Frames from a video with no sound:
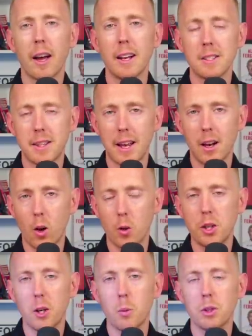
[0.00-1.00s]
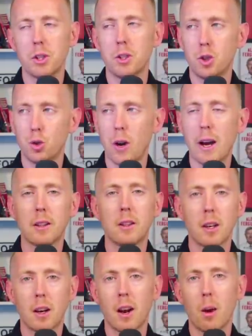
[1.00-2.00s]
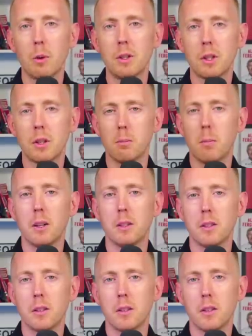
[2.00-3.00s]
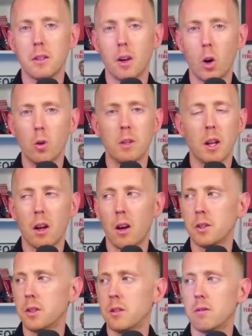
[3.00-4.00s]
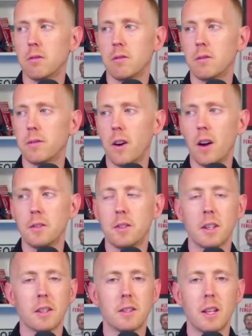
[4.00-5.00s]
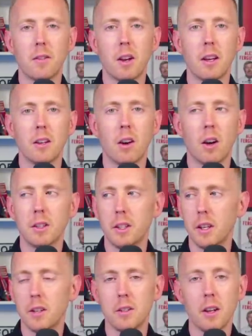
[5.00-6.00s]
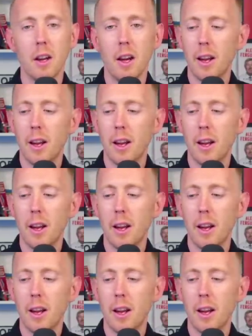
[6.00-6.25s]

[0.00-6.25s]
And it's that logic which has dragged the club into the mud over the last five, six, seven, eight, nine years.